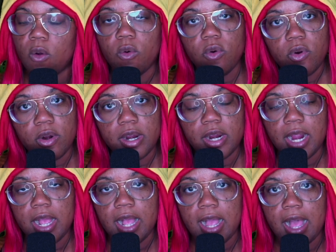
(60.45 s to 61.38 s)
or
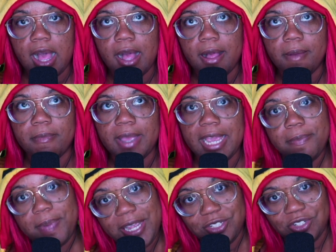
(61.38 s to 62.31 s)
a
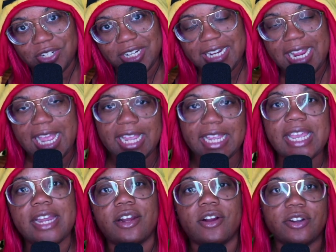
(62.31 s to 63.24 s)
patron and
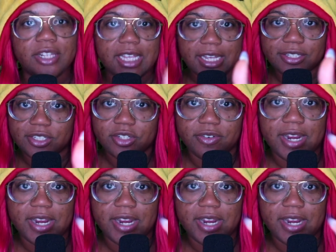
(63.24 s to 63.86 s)
get early access to